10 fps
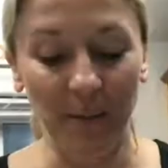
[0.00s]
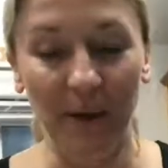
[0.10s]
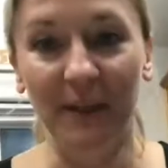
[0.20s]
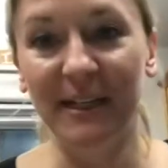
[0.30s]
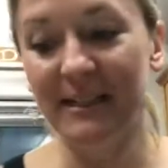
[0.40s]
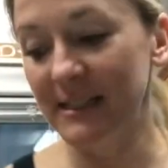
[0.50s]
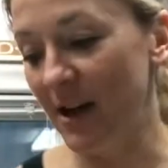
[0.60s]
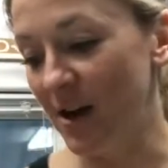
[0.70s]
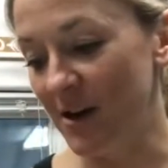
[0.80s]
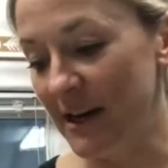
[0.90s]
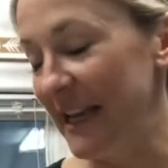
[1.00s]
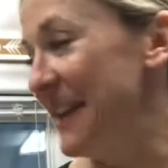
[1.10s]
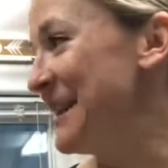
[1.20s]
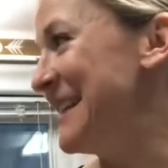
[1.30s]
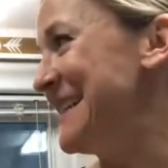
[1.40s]
the berries are
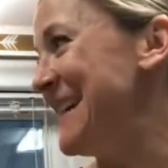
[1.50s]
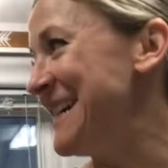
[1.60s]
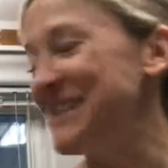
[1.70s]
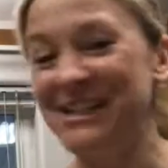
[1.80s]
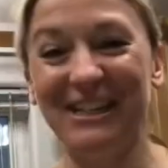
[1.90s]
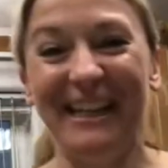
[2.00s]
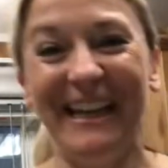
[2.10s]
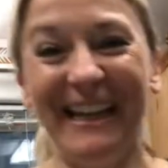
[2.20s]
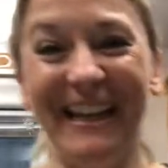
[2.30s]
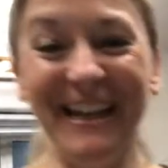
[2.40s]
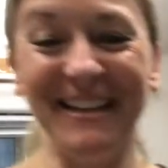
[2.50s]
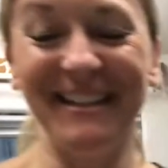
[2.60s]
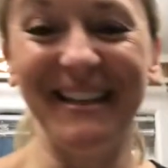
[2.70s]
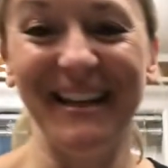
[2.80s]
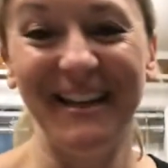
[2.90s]
in the dish,
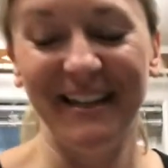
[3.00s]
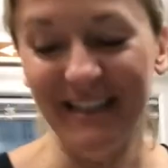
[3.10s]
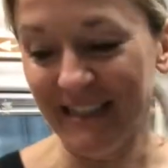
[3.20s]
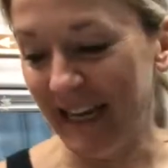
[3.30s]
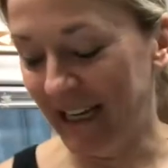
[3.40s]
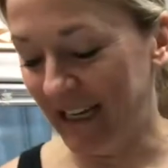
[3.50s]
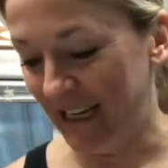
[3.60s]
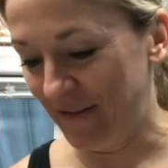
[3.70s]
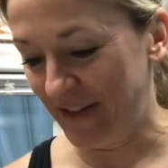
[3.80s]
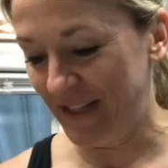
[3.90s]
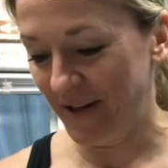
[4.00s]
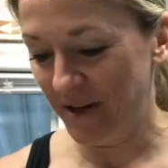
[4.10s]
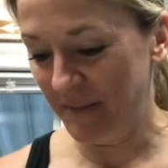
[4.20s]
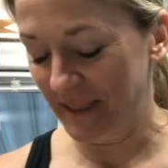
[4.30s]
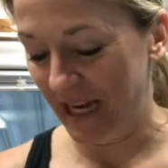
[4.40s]
and Zach and Reese
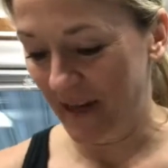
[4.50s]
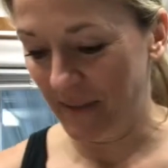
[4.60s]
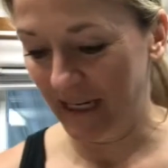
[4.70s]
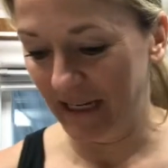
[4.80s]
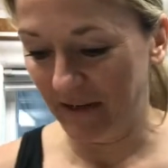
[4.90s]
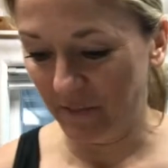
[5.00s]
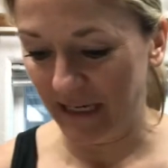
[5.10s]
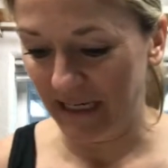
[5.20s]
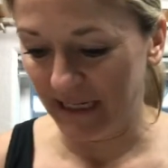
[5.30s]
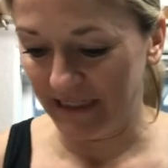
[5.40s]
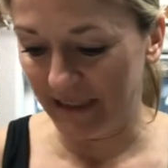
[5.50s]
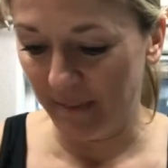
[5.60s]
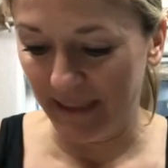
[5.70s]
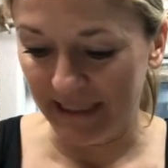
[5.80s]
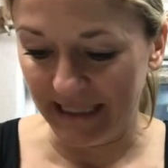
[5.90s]
are beside me reheating
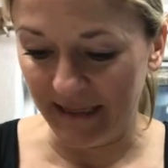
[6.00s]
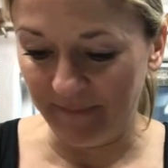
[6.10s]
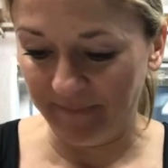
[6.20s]
some pizza